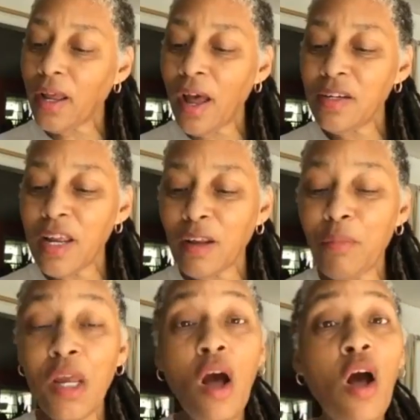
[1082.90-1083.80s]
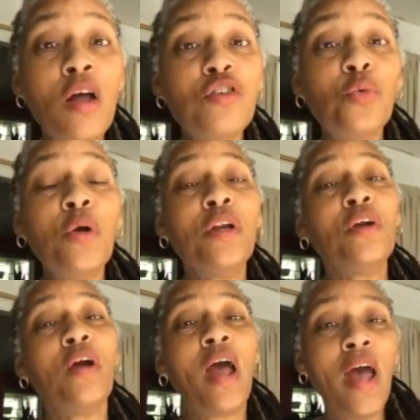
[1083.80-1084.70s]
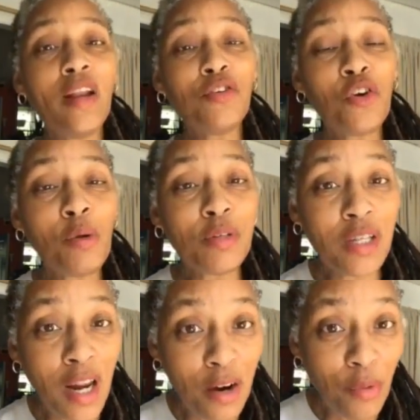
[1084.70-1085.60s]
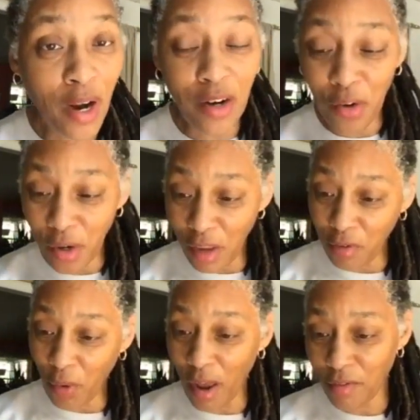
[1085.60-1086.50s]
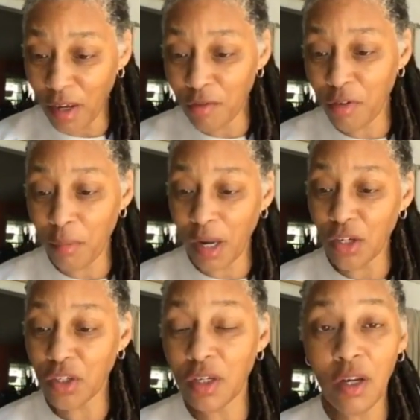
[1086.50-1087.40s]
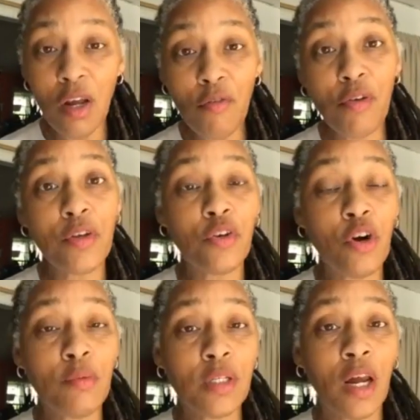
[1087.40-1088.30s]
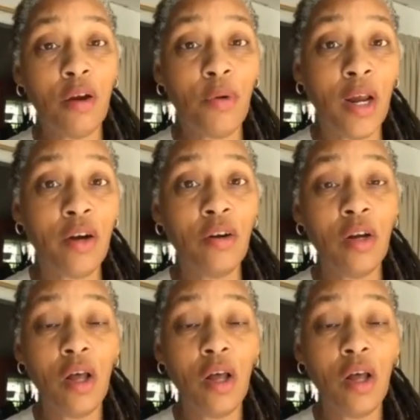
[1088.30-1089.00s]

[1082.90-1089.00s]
contact me on Twitter, at Durham Skywriter, if you have information for the Durham Skywriter.